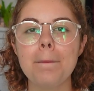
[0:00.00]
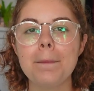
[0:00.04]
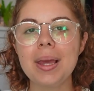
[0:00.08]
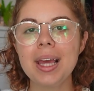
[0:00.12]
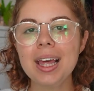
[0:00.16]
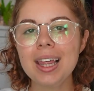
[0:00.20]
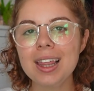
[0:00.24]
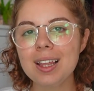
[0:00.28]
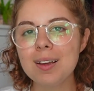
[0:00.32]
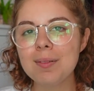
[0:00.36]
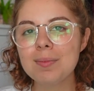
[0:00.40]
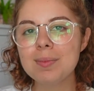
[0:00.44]

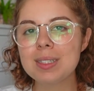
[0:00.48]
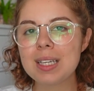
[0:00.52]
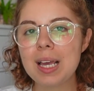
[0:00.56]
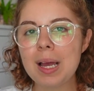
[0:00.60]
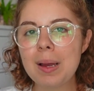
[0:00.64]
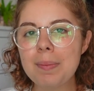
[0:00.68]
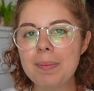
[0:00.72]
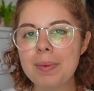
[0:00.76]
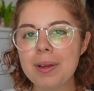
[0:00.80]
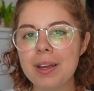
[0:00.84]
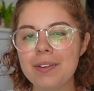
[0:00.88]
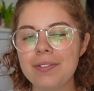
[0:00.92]
big thumbs
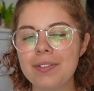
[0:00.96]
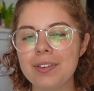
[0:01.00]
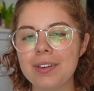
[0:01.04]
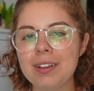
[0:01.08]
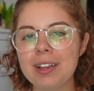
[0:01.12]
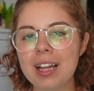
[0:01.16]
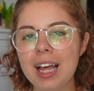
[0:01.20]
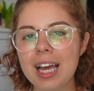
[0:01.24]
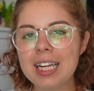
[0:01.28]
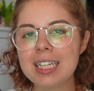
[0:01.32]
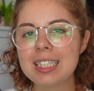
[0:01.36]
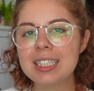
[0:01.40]
up if you
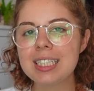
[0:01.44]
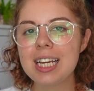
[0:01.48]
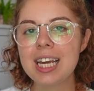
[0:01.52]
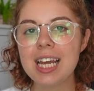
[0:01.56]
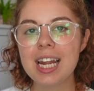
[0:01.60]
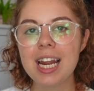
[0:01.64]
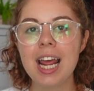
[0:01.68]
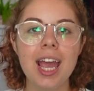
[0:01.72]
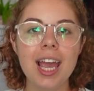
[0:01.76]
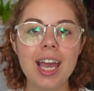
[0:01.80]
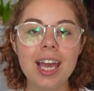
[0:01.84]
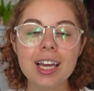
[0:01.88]
liked
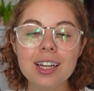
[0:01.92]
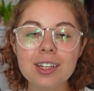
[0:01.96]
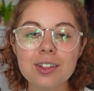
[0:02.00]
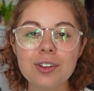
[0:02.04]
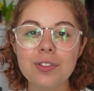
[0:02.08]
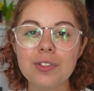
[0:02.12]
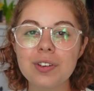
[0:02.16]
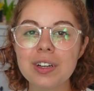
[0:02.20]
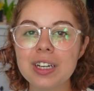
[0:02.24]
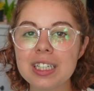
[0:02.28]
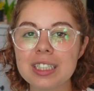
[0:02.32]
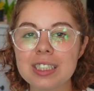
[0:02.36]
it, and
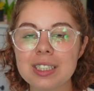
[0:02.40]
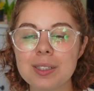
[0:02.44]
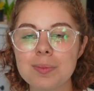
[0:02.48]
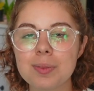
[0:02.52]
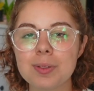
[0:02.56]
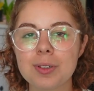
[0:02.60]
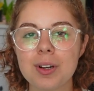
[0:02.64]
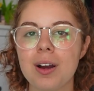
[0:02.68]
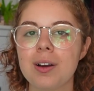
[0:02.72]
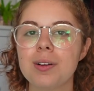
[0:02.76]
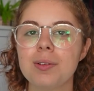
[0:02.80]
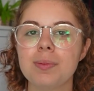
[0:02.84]
don't forget to
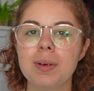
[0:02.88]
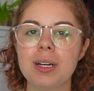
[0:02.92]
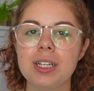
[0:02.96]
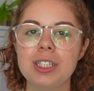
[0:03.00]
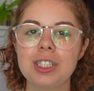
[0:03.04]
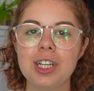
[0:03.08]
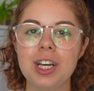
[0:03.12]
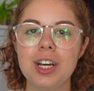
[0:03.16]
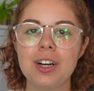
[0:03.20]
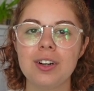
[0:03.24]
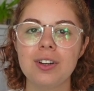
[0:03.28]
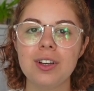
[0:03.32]
subscribe to my
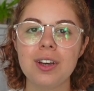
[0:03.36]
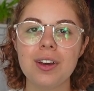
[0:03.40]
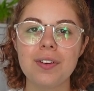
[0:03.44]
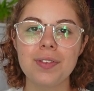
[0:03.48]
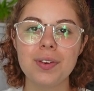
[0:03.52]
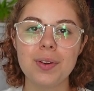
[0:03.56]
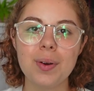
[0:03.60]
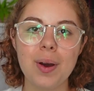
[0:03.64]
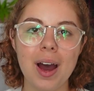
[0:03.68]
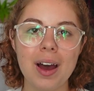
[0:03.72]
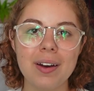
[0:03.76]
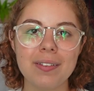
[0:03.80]
channel if
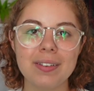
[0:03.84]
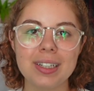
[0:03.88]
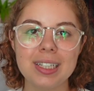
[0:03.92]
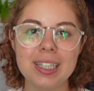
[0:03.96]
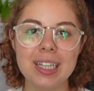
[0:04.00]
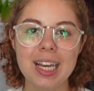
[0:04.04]
you haven't